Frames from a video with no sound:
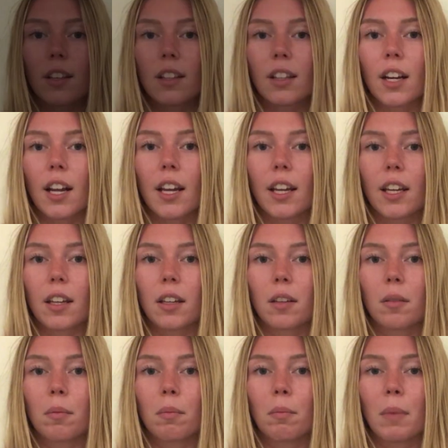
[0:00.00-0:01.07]
thing that I
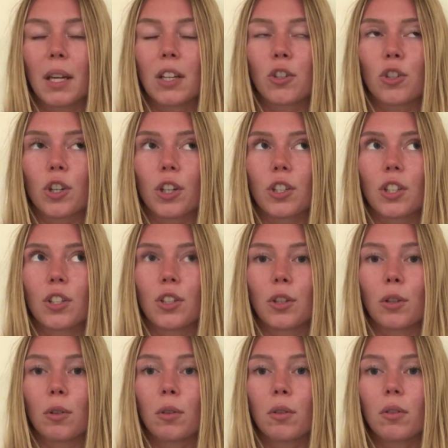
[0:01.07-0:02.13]
made sure to
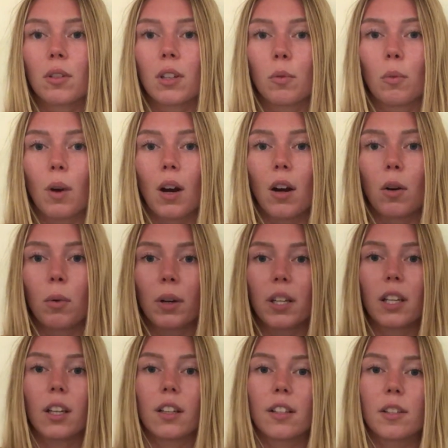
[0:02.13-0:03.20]
do while
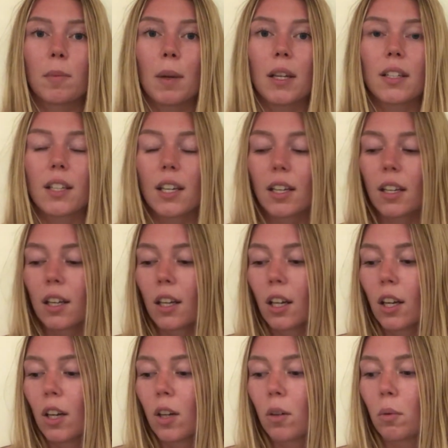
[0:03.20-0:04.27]
working on this painting
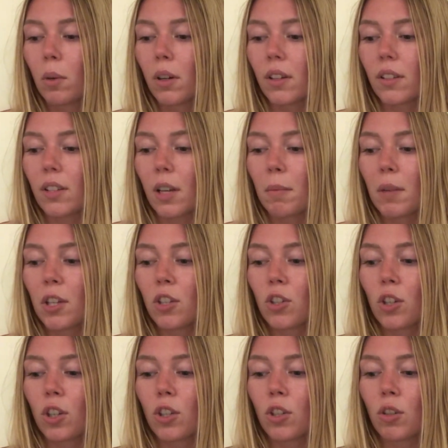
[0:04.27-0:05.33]
was I made
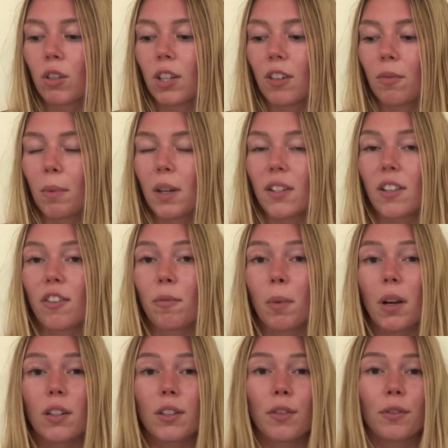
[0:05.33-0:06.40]
sure to give myself
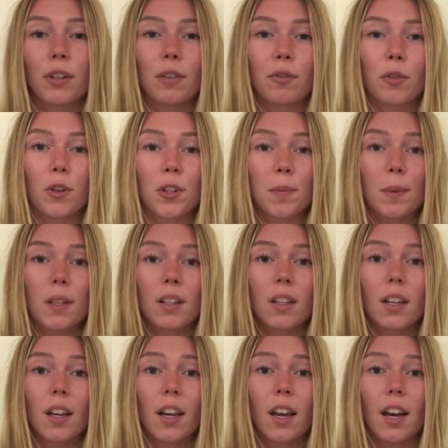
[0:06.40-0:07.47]
positive reinforcement
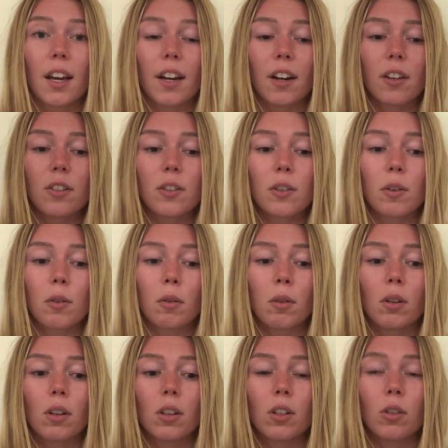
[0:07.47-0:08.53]
and I also